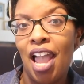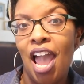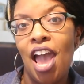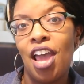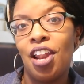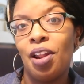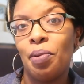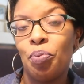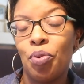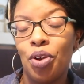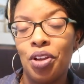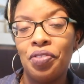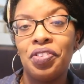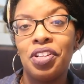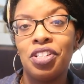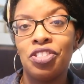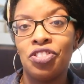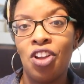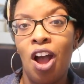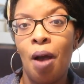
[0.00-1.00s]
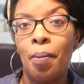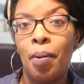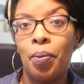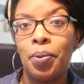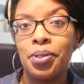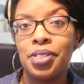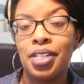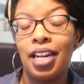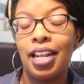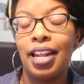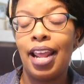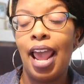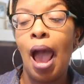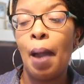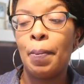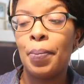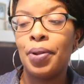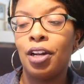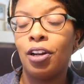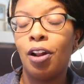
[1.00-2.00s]
at a previous job I was at. It
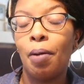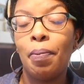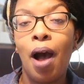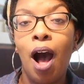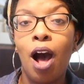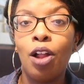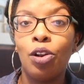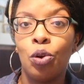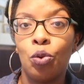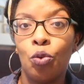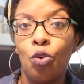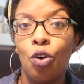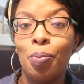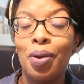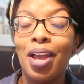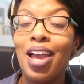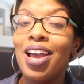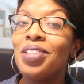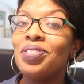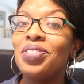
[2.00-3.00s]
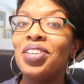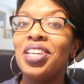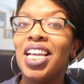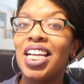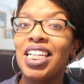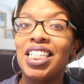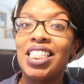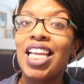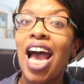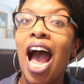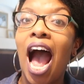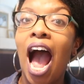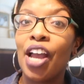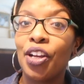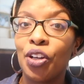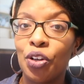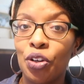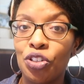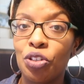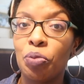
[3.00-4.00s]
happened at Apollo Group. The
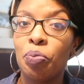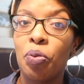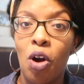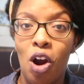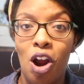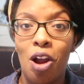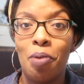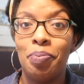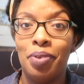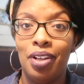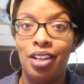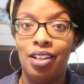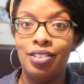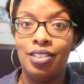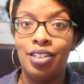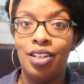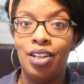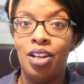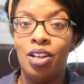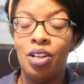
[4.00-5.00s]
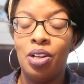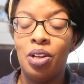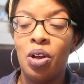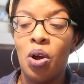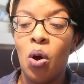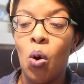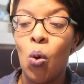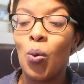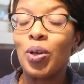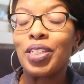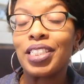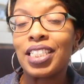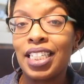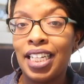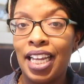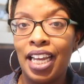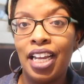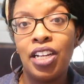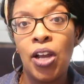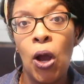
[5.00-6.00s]
entire department was
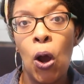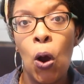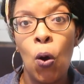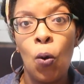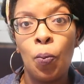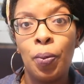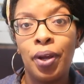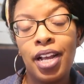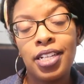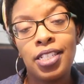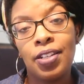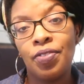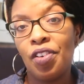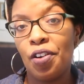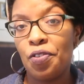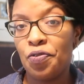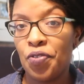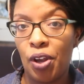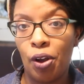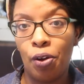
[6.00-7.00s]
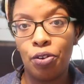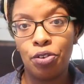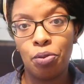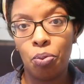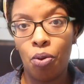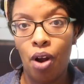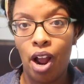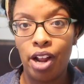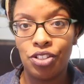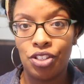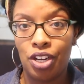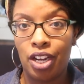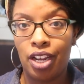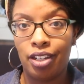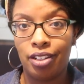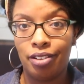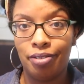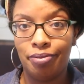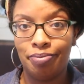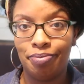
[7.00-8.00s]
let go because of a failed
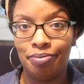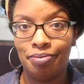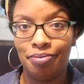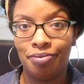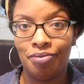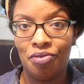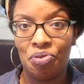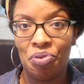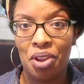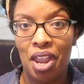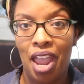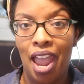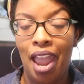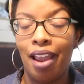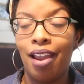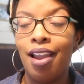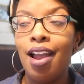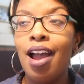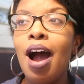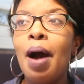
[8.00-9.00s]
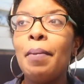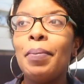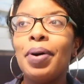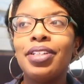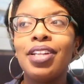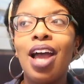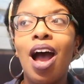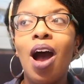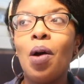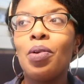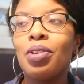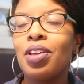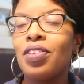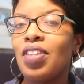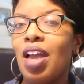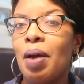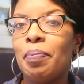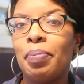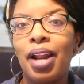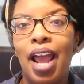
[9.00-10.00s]
project. Okay, but not only
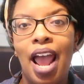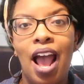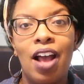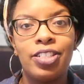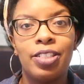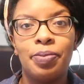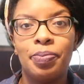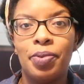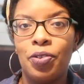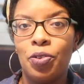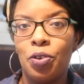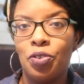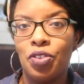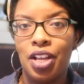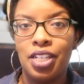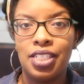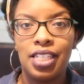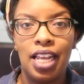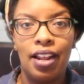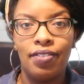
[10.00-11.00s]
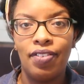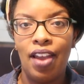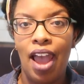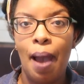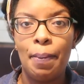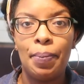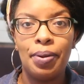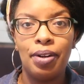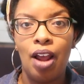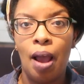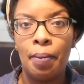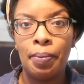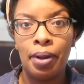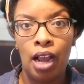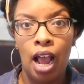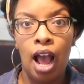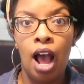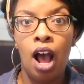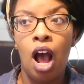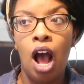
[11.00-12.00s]
that, but I have some other things that have happened and I'm
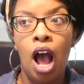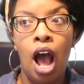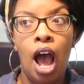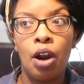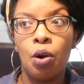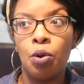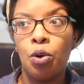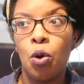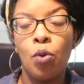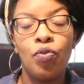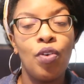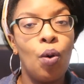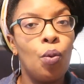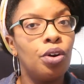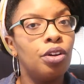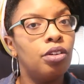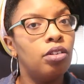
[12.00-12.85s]
like, I don't know if I